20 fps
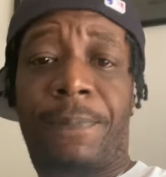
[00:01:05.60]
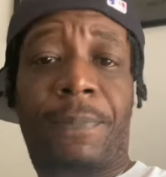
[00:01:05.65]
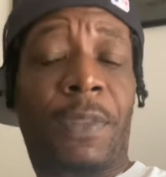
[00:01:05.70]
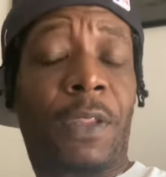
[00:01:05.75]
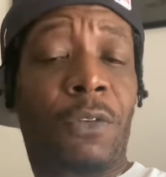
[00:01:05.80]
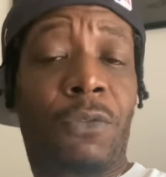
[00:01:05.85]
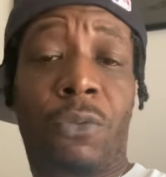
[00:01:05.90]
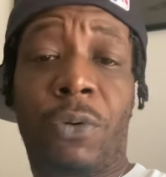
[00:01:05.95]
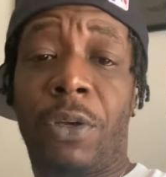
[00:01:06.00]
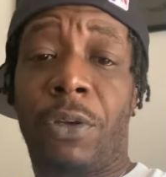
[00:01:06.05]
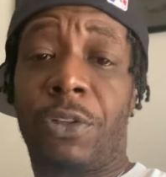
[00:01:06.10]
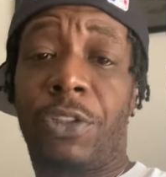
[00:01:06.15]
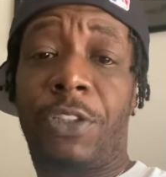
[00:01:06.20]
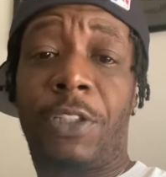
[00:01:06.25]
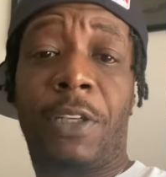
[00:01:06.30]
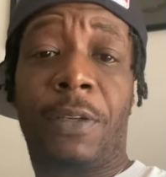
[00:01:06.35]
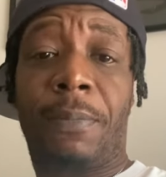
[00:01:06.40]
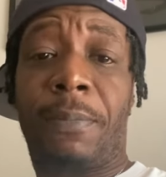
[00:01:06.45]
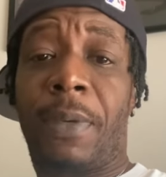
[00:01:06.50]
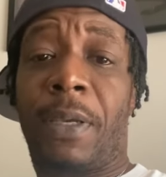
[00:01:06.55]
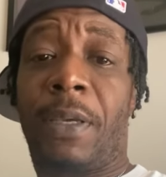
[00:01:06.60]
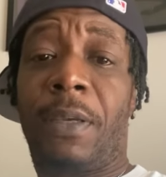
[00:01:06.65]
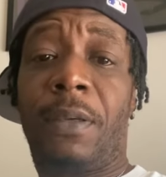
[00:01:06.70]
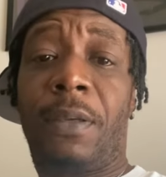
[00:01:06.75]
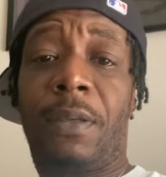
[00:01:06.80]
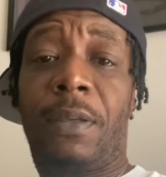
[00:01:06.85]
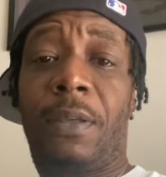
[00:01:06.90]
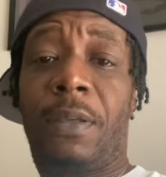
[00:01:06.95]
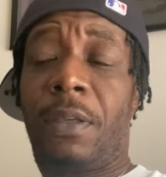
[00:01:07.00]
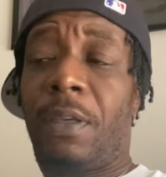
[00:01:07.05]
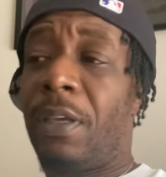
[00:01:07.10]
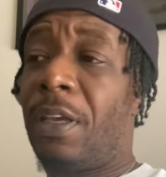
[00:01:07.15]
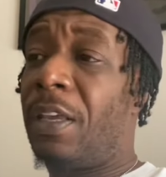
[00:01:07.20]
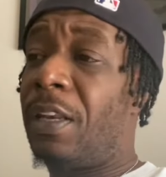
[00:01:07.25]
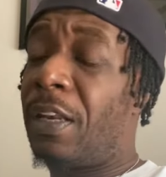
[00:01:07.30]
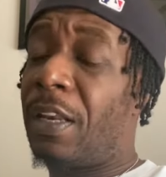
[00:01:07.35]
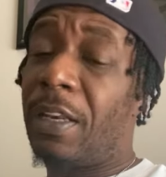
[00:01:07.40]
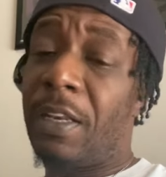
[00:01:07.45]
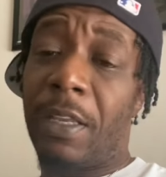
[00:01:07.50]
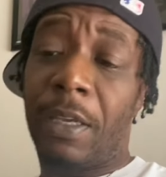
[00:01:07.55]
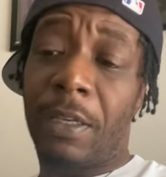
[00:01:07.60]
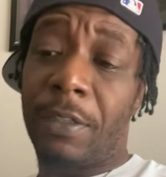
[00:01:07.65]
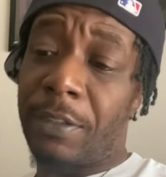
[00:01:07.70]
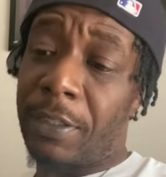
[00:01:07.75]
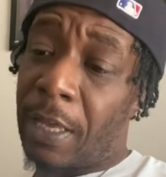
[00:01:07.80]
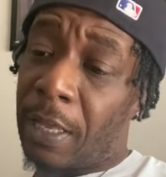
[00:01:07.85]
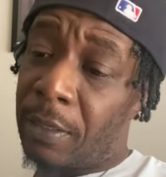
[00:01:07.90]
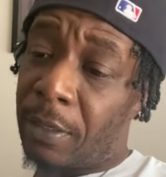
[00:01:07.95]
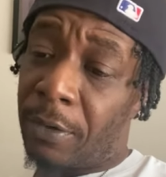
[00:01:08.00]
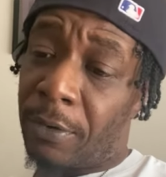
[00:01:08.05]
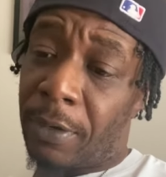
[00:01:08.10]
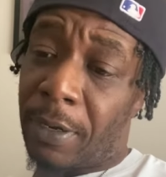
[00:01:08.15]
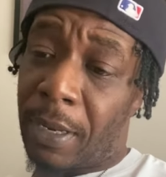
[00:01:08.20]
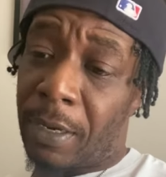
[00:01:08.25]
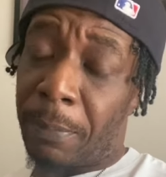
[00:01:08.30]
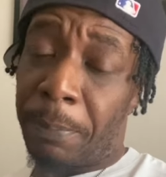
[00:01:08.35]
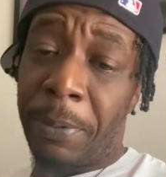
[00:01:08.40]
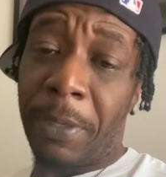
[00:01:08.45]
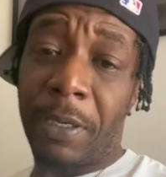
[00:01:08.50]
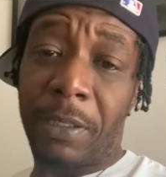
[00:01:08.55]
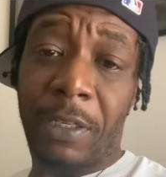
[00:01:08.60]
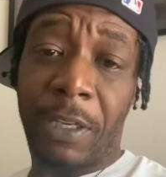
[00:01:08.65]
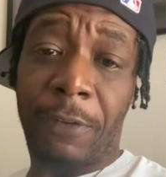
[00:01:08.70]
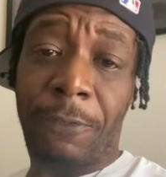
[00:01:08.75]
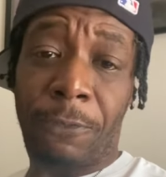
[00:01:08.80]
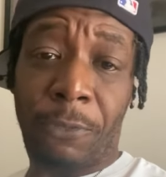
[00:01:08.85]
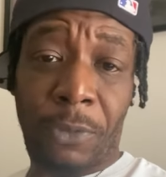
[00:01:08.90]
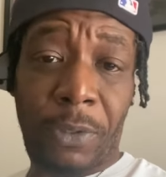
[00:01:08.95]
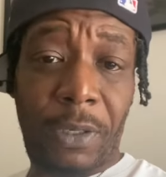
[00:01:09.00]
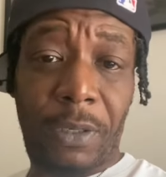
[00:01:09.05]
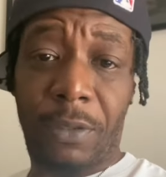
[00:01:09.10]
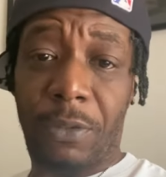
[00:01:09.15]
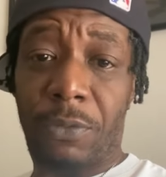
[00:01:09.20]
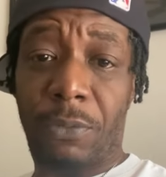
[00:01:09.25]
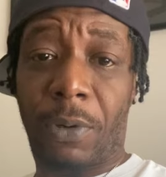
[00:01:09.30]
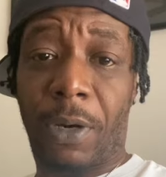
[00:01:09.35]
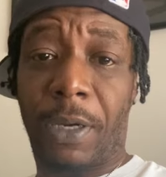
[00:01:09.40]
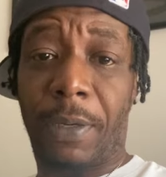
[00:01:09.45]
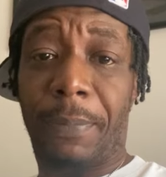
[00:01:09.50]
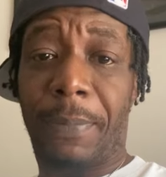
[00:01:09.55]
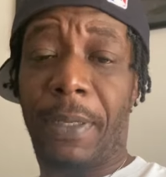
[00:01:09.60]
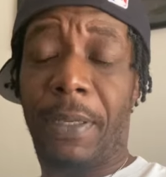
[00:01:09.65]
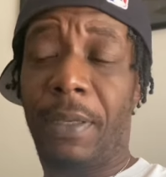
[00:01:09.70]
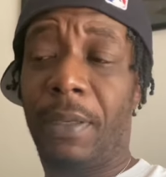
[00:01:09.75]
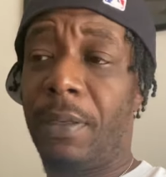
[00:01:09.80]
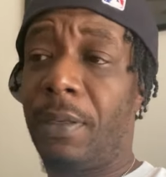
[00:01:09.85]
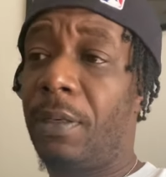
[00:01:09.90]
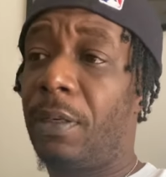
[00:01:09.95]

Real shit, man. And the niggas gotta learn how to pick their friends right, man.